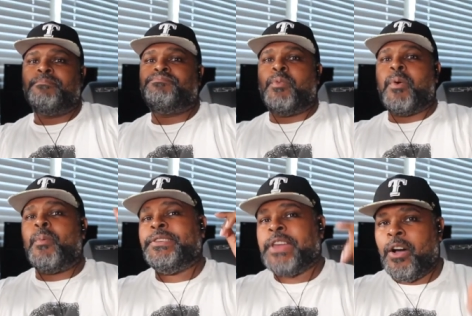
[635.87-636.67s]
But what
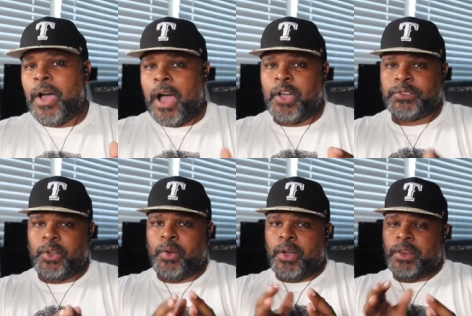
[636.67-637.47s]
we don't
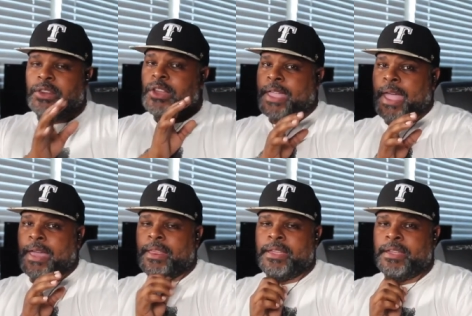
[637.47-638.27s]
also look
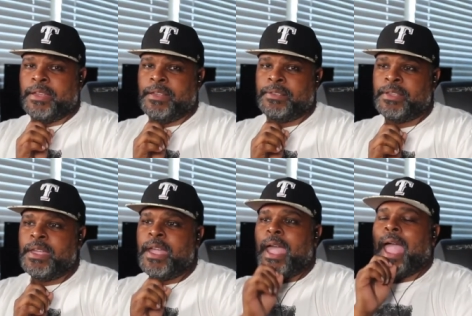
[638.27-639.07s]
at is
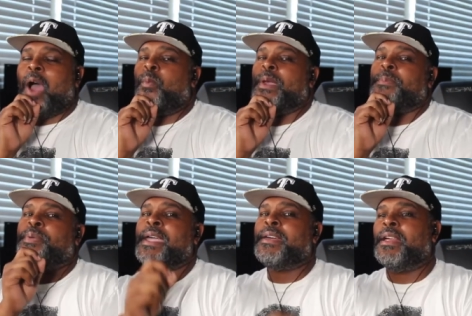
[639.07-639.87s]
how we
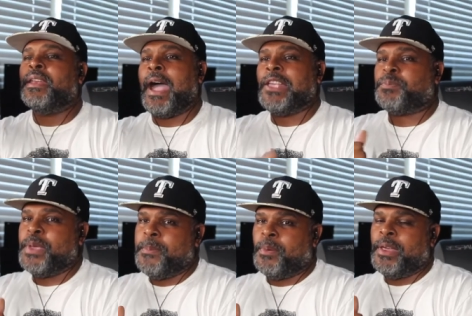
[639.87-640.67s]
penalize
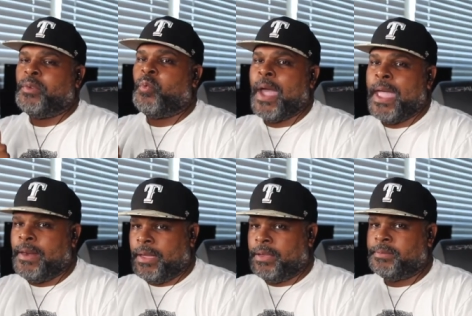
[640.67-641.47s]
people in
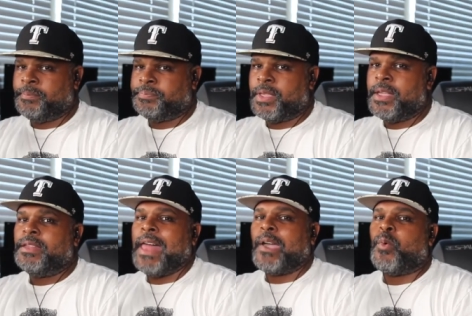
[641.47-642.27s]

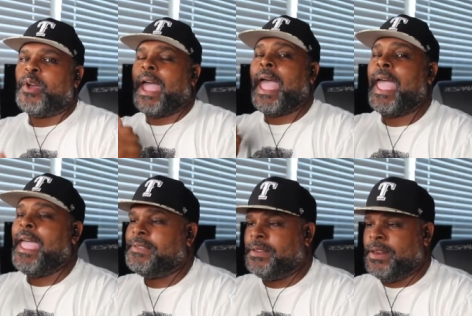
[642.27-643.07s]
waiting, like we're
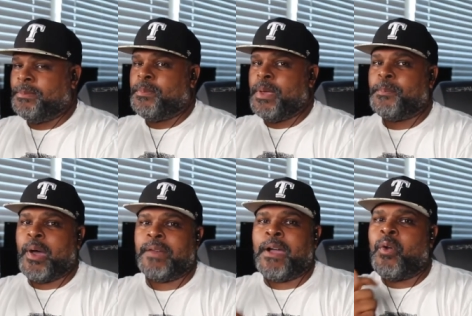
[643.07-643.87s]
hazing them to be a
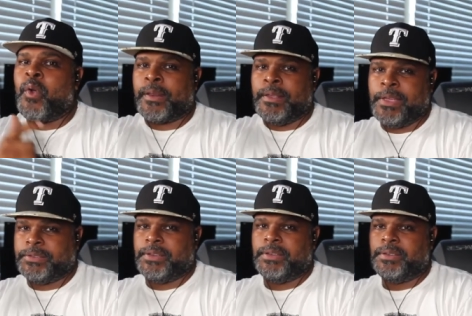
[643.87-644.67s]
part of our organization.